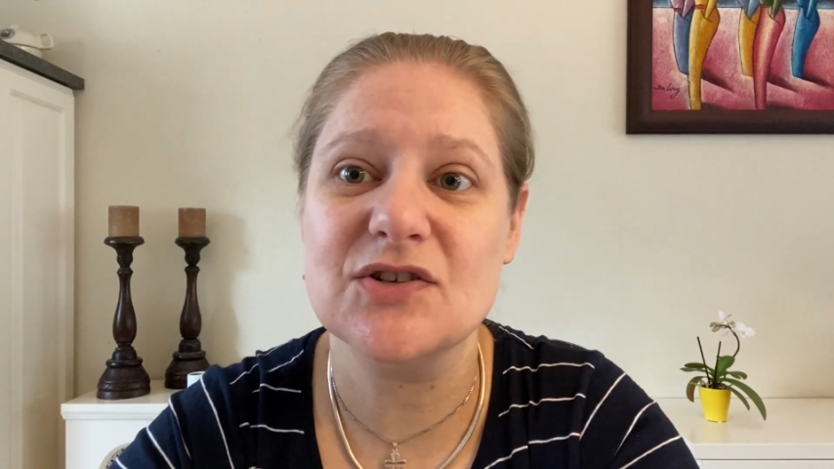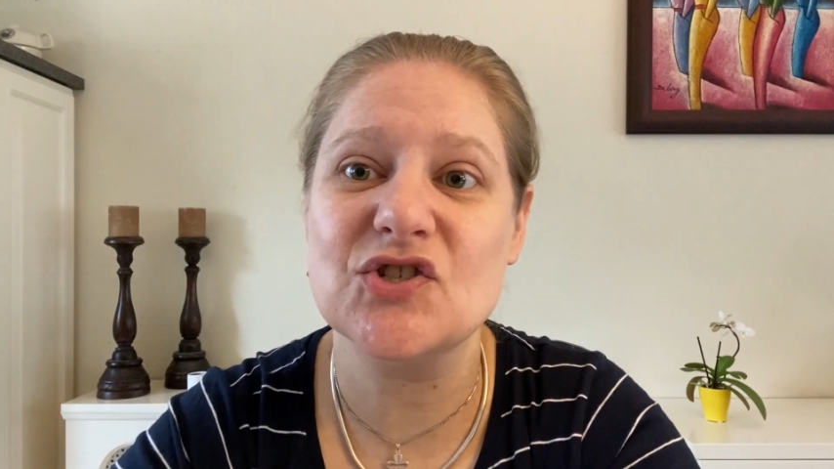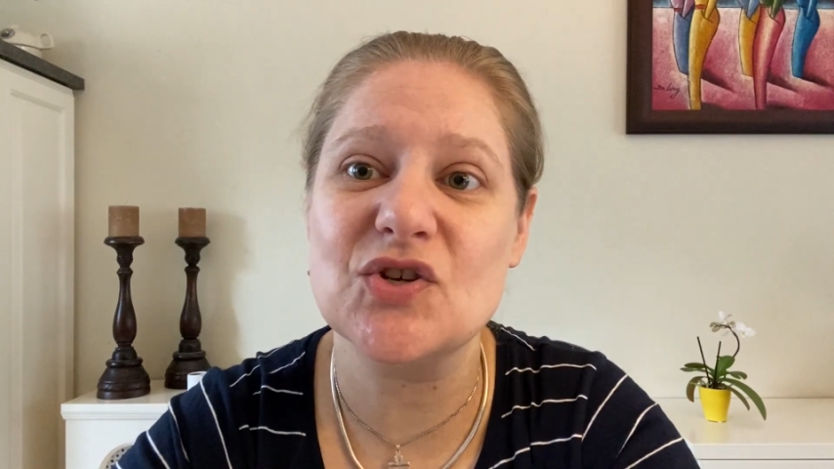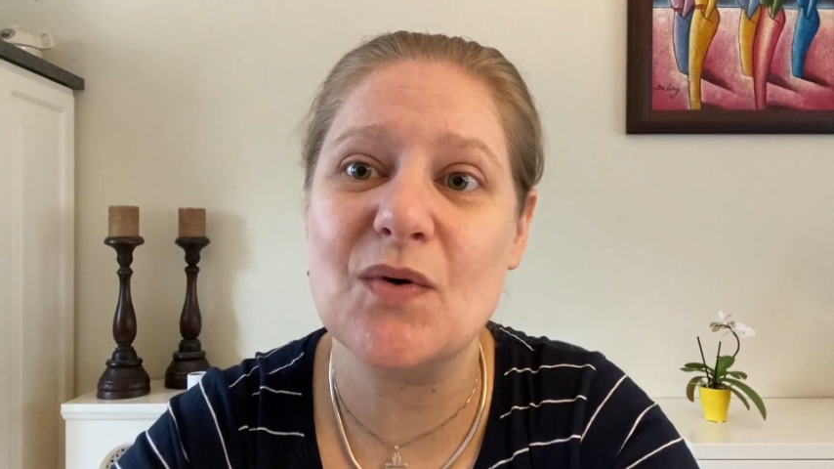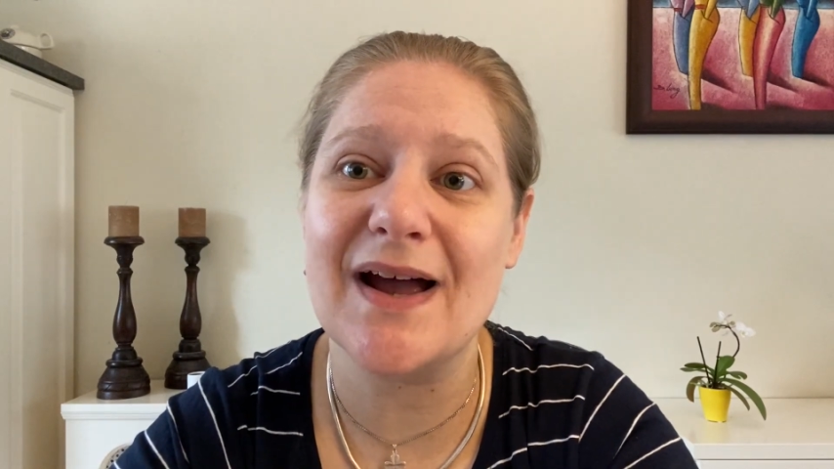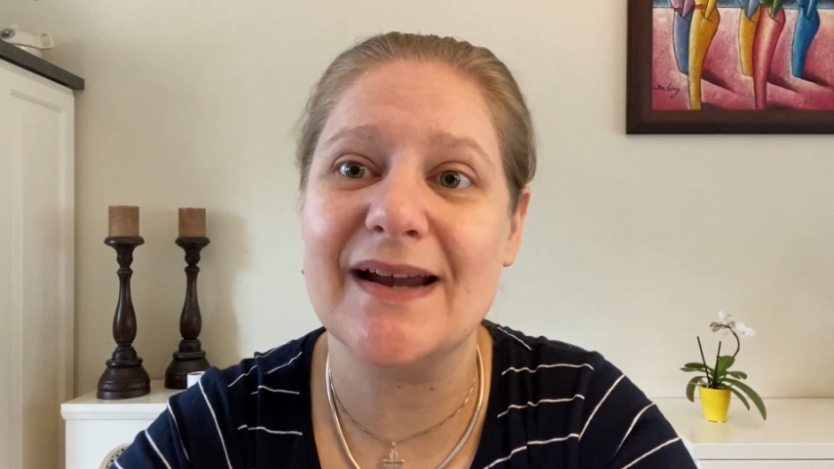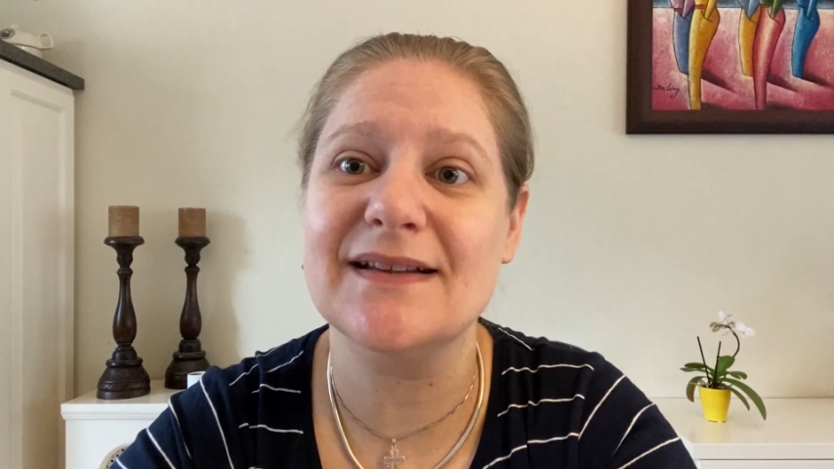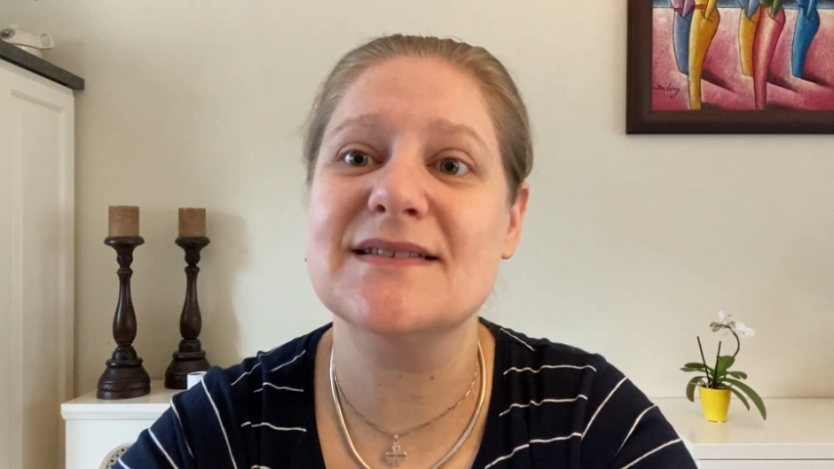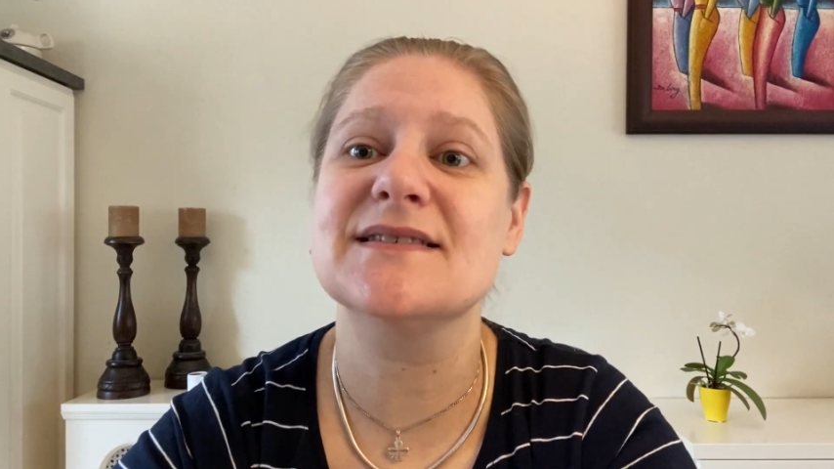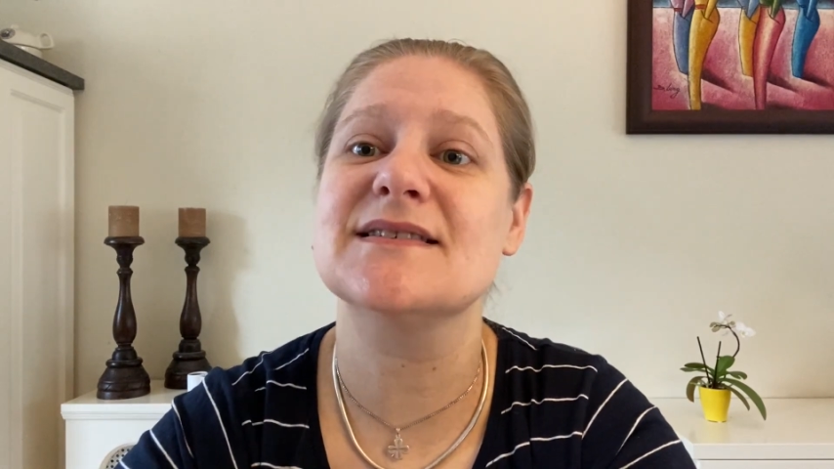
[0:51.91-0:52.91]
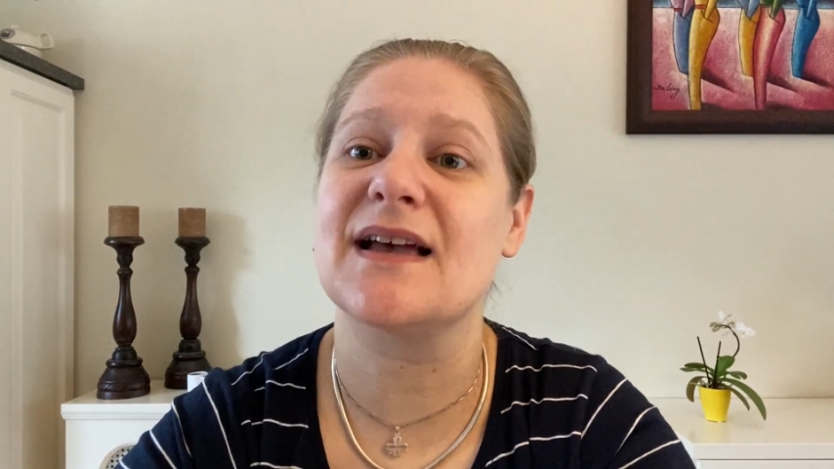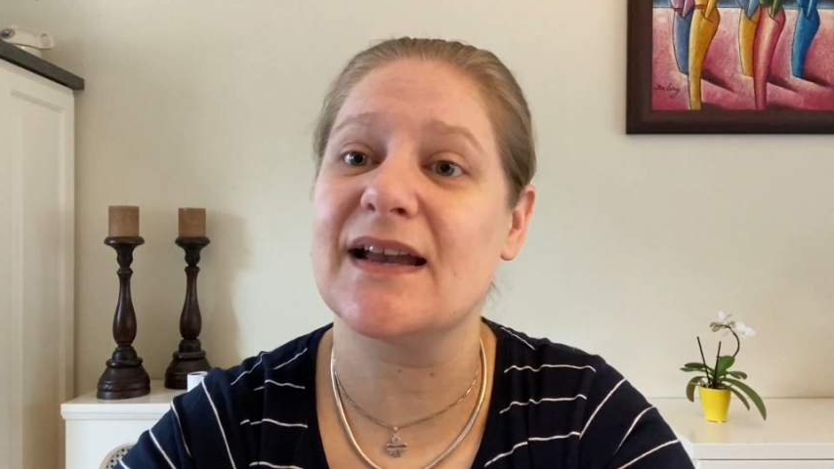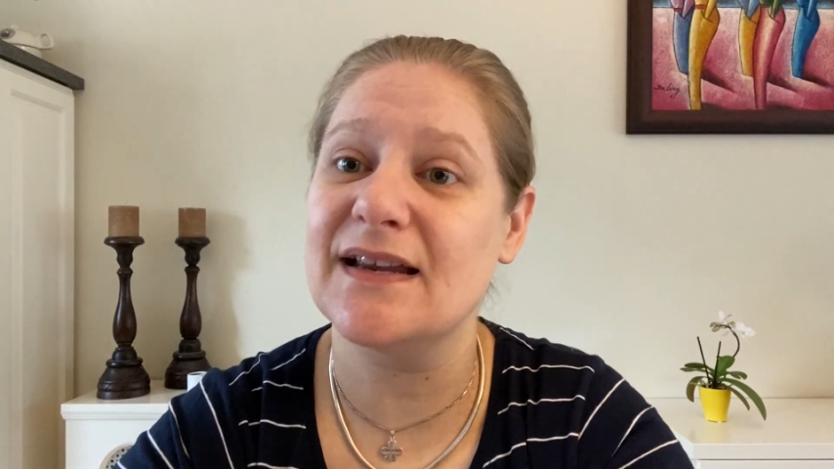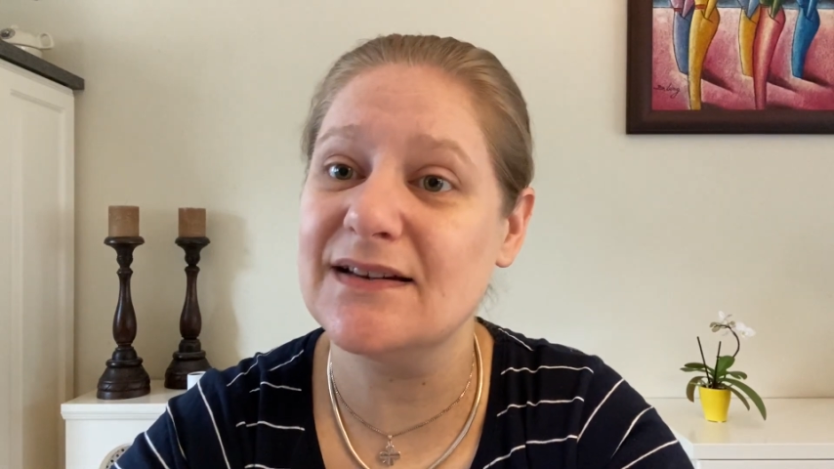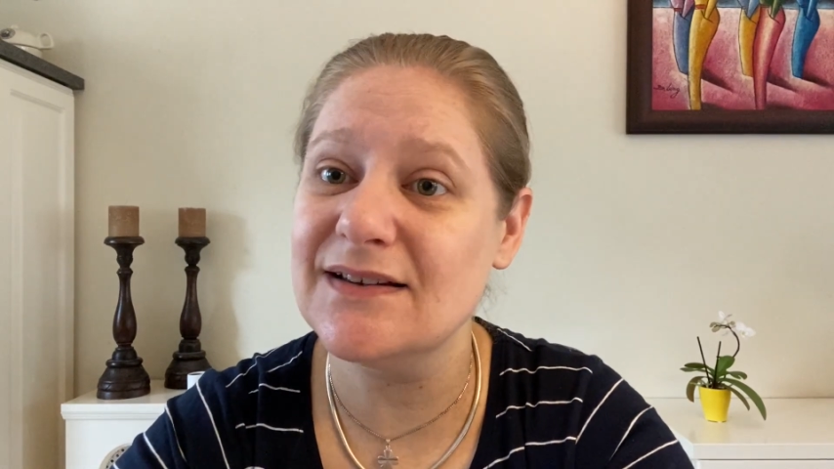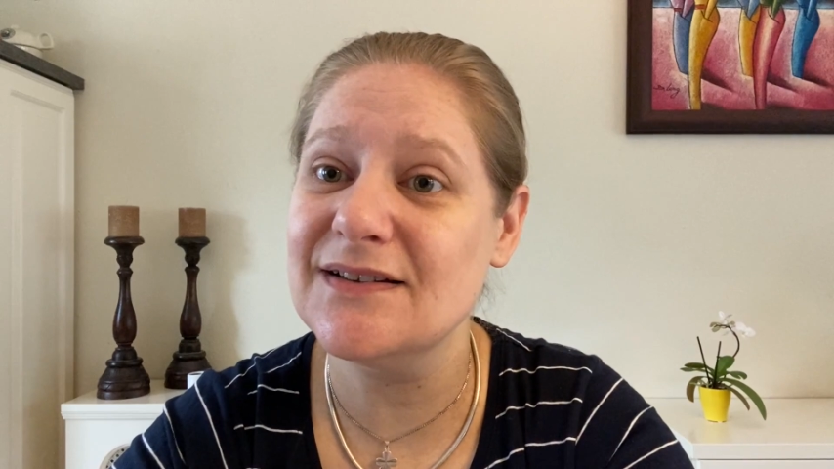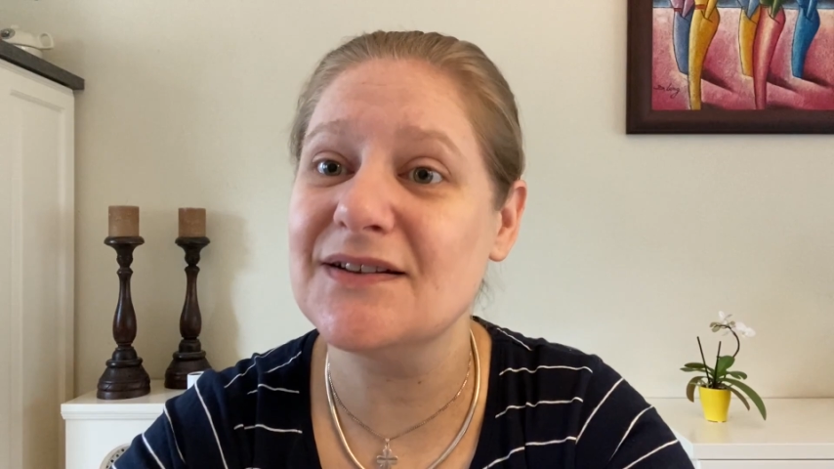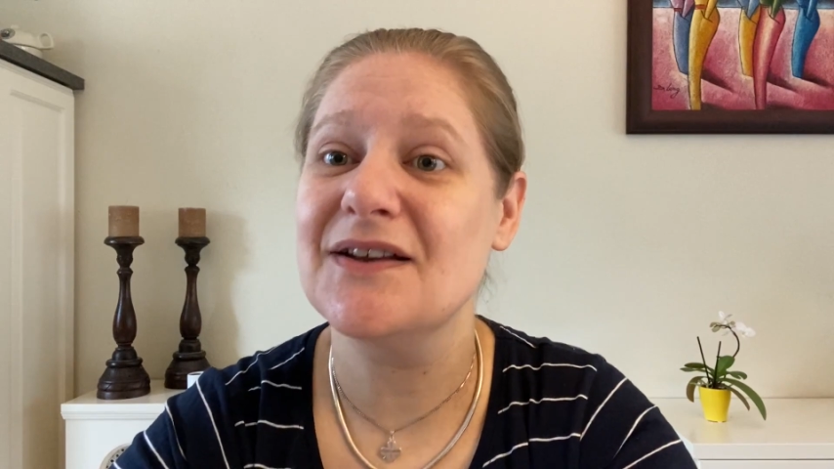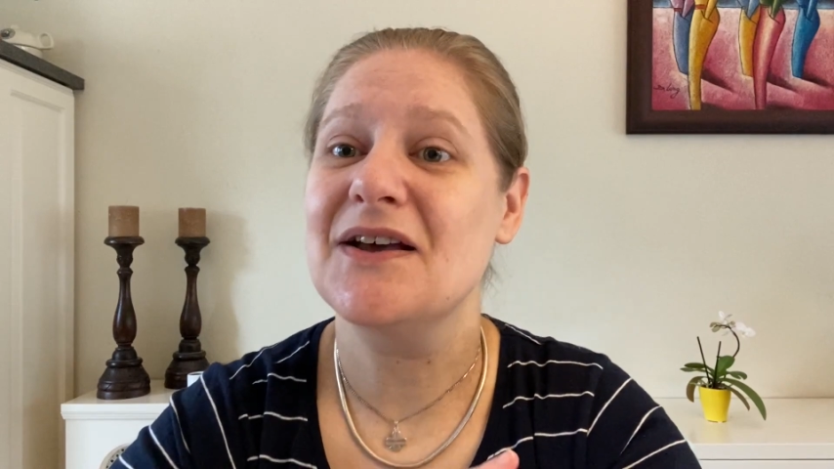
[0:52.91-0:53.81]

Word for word: So I decided